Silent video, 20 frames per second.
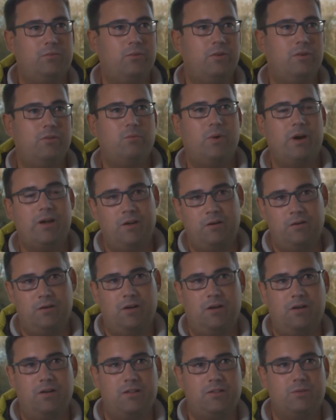where the wire
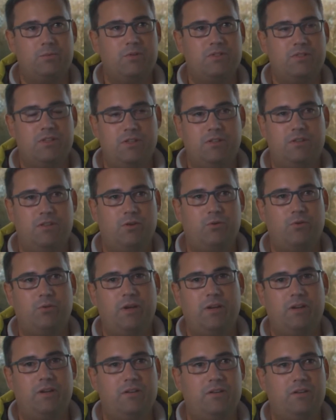harness was
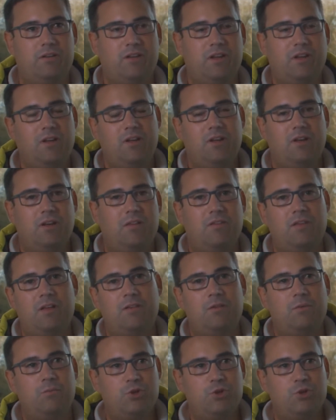integrated. And then the